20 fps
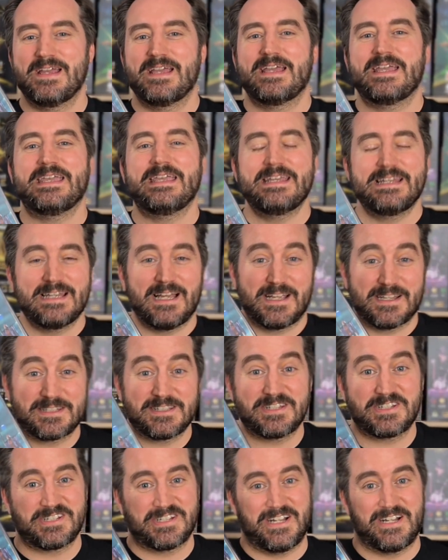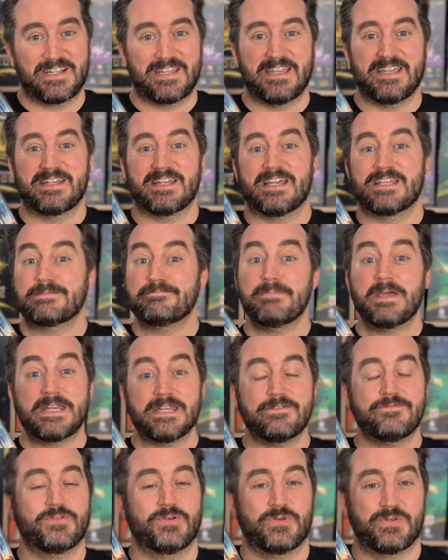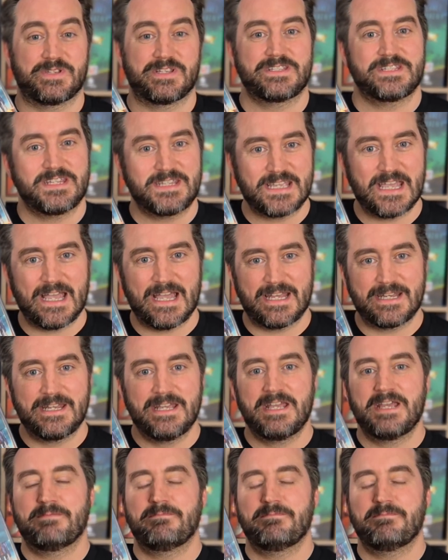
he likes to chuck in as many rules as he can,